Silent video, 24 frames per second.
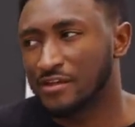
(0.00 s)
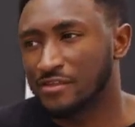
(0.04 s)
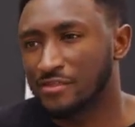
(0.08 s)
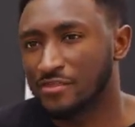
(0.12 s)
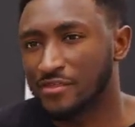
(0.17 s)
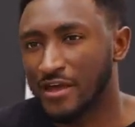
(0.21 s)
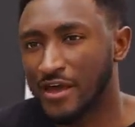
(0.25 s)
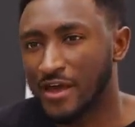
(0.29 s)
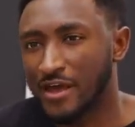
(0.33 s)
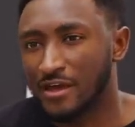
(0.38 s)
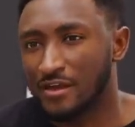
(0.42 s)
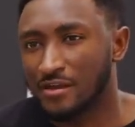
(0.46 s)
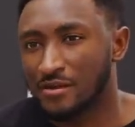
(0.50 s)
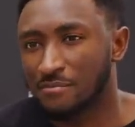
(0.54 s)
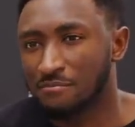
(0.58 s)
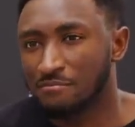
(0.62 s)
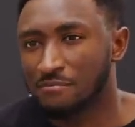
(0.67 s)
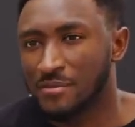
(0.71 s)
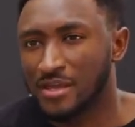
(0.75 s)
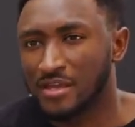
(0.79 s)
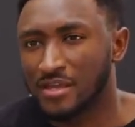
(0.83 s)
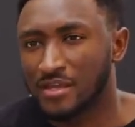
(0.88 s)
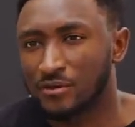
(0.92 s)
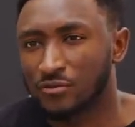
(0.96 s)
that
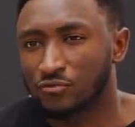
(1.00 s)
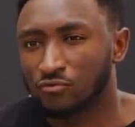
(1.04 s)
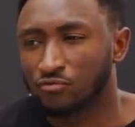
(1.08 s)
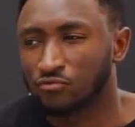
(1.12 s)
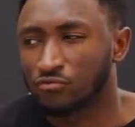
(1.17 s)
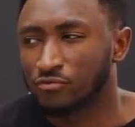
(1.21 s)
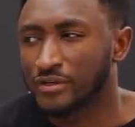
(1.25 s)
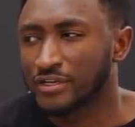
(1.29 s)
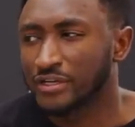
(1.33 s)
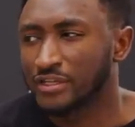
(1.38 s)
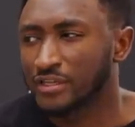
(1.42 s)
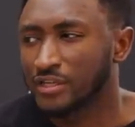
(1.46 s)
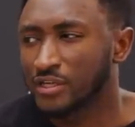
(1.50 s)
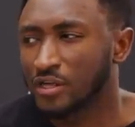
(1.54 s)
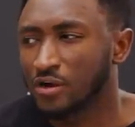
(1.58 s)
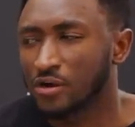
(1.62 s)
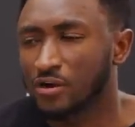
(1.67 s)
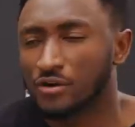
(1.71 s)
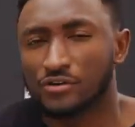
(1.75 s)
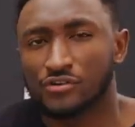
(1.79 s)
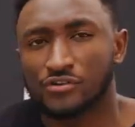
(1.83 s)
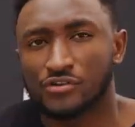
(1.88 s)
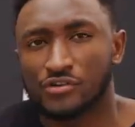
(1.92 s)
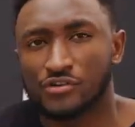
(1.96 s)
make it really
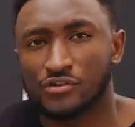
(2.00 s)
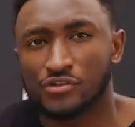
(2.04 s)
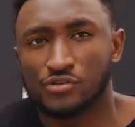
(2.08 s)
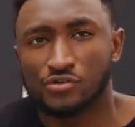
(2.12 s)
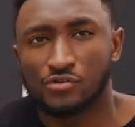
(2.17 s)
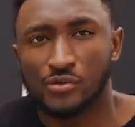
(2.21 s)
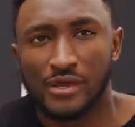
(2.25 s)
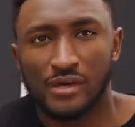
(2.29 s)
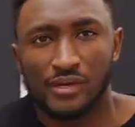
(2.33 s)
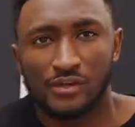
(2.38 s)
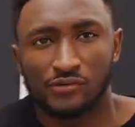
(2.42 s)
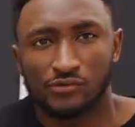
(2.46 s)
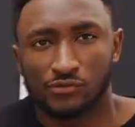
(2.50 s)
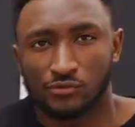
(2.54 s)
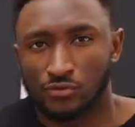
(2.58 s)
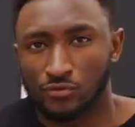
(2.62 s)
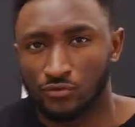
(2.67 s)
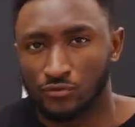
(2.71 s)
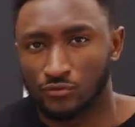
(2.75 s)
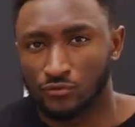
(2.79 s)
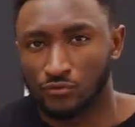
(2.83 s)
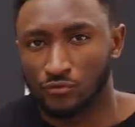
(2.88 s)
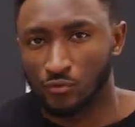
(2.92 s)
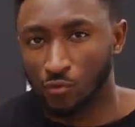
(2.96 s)
hard to do any sort
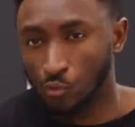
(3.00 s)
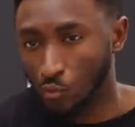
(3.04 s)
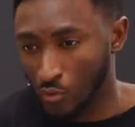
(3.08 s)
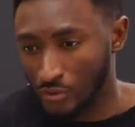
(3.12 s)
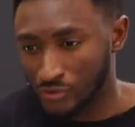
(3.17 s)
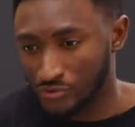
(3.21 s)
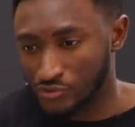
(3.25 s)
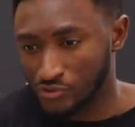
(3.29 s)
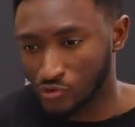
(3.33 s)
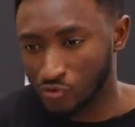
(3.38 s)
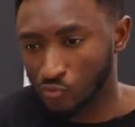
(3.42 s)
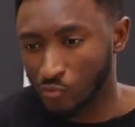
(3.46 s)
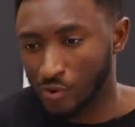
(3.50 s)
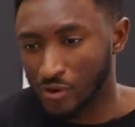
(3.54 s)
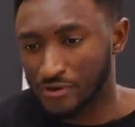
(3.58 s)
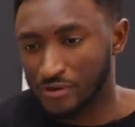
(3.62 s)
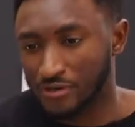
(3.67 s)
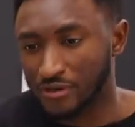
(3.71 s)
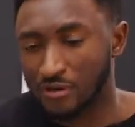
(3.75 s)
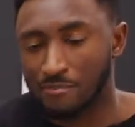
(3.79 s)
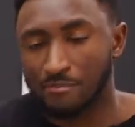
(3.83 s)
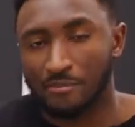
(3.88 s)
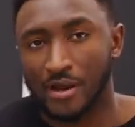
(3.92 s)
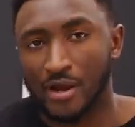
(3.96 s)
of
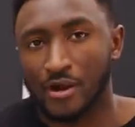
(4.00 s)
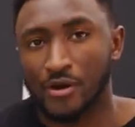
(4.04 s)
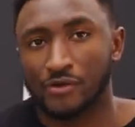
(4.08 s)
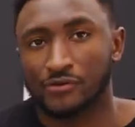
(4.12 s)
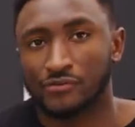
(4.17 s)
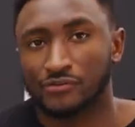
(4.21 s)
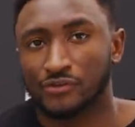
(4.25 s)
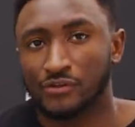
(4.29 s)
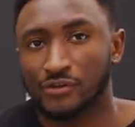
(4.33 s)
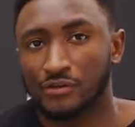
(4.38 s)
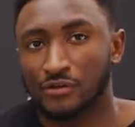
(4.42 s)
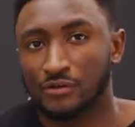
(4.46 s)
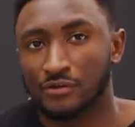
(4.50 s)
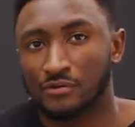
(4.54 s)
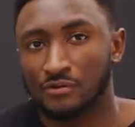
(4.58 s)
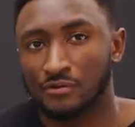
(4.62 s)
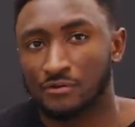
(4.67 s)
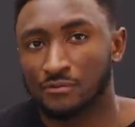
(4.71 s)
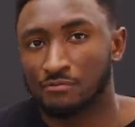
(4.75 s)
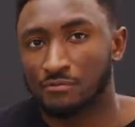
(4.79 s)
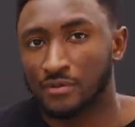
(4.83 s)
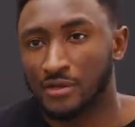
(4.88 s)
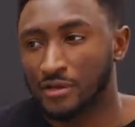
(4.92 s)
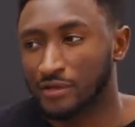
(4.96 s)
one-to-one comparison
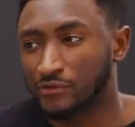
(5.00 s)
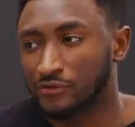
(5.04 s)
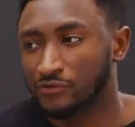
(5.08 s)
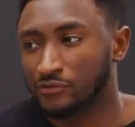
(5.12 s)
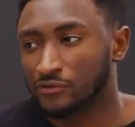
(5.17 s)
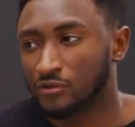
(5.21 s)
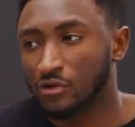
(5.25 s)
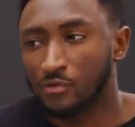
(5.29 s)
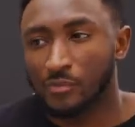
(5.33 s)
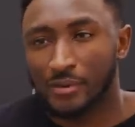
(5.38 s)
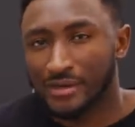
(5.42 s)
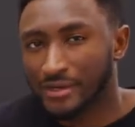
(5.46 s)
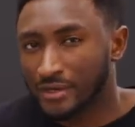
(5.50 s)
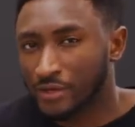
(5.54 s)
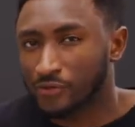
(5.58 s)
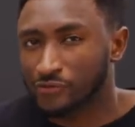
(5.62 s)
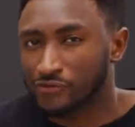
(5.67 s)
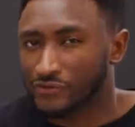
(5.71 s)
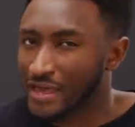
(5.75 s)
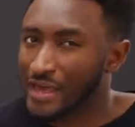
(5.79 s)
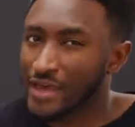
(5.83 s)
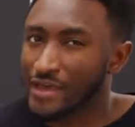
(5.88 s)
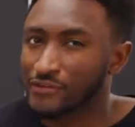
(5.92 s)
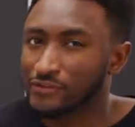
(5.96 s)
because nobody
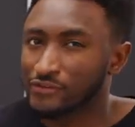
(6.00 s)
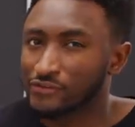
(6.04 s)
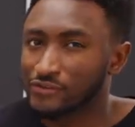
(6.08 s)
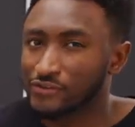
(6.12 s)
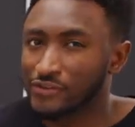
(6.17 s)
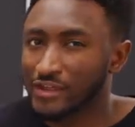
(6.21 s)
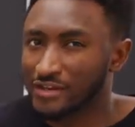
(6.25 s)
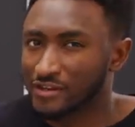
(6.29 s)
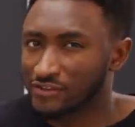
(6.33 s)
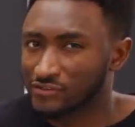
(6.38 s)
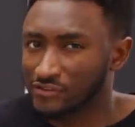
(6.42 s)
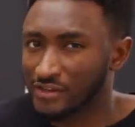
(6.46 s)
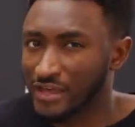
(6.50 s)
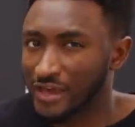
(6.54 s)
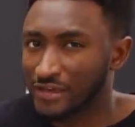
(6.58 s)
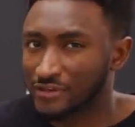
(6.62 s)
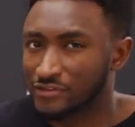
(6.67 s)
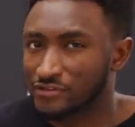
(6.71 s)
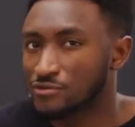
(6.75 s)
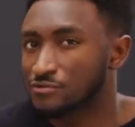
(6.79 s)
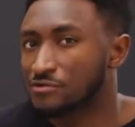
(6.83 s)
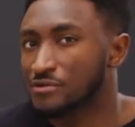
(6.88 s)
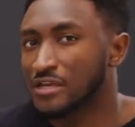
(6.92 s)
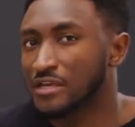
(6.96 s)
else has that
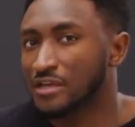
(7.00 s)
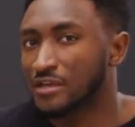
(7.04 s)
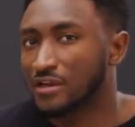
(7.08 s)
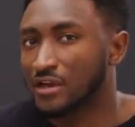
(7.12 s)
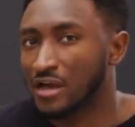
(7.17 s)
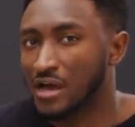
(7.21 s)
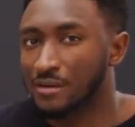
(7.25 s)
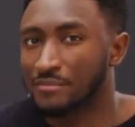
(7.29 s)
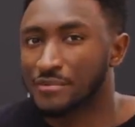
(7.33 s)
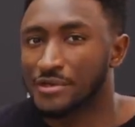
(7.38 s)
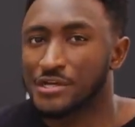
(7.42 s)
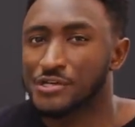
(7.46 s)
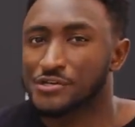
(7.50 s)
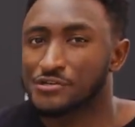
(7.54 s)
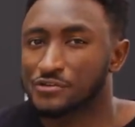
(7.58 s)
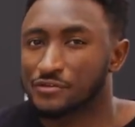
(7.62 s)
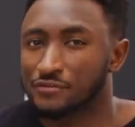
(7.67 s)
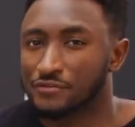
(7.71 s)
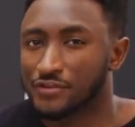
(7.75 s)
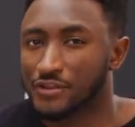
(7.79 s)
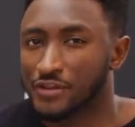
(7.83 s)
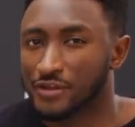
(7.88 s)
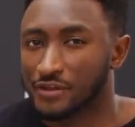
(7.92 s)
exact unique combination of